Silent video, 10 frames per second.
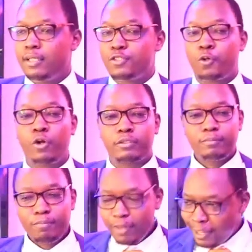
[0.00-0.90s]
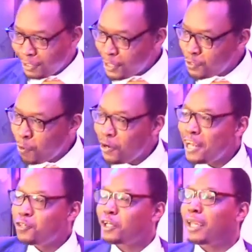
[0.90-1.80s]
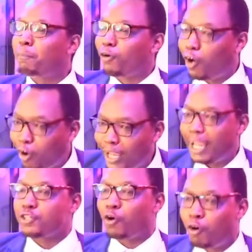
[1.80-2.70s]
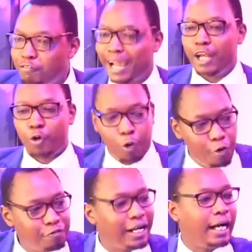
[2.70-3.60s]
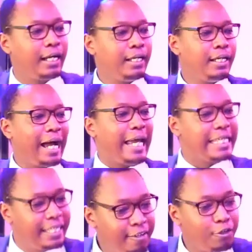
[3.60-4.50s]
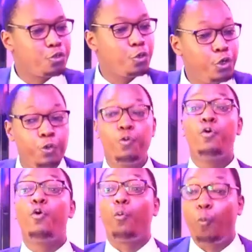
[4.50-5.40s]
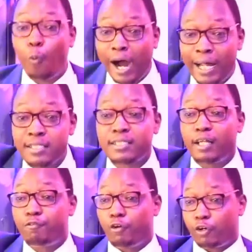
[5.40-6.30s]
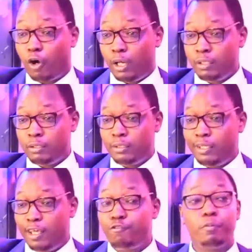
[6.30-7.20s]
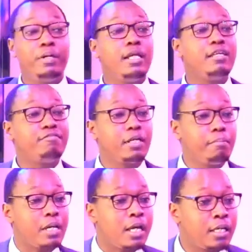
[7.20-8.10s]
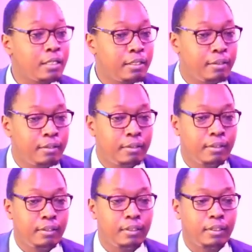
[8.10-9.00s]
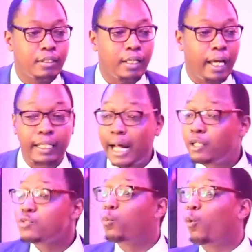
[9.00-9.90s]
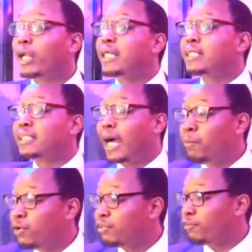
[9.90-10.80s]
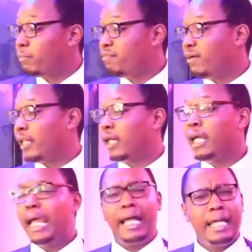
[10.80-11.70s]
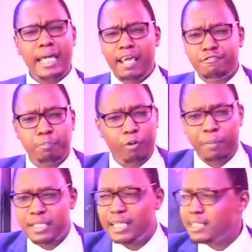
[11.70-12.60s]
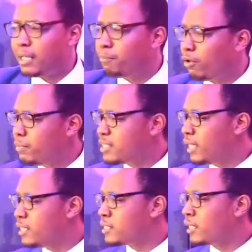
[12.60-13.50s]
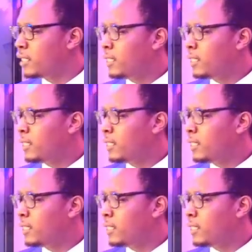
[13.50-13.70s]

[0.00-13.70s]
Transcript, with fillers: There's no, there's no need to keep prolonging it over and over. I give it to you once and for all, if you believe in me. And that is what he has come with from the Father. And he gives promises and promises.